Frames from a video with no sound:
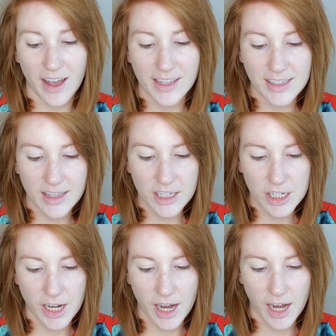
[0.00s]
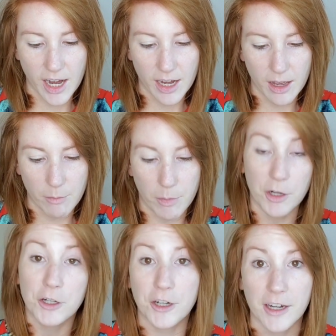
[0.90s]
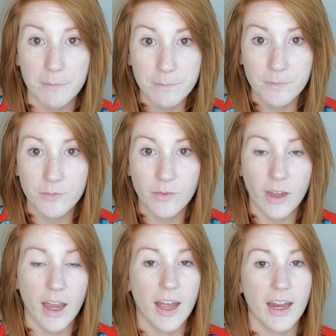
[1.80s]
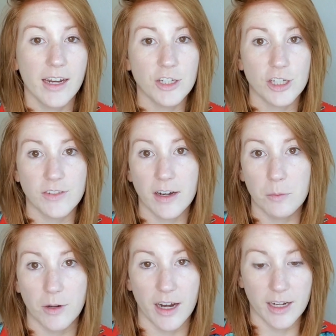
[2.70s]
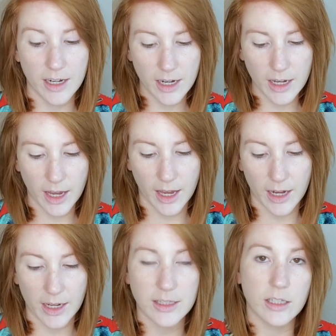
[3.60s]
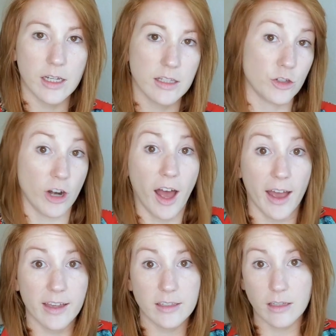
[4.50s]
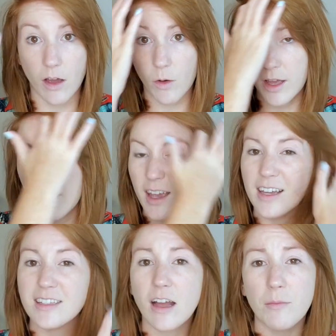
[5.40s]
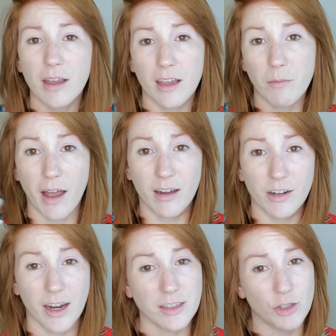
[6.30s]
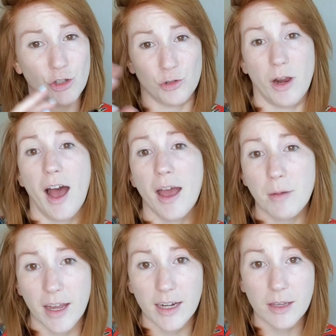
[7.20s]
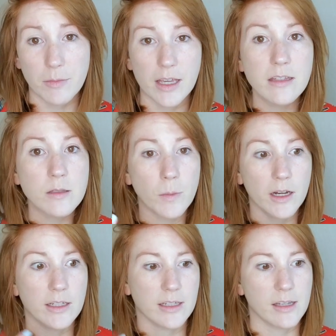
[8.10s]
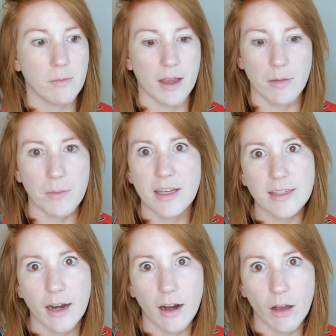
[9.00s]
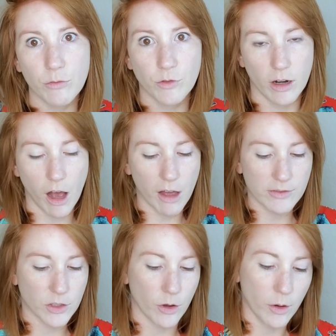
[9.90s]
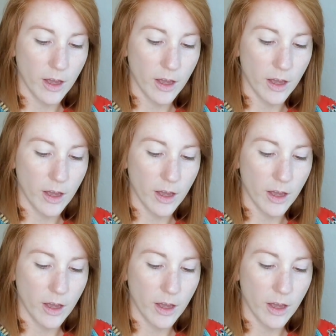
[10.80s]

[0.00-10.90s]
it's in the shade Buttercream, and it's just very brightening, and it's dry, so it's not making my under eyes dry by any means, but it doesn't make my mascara run off. So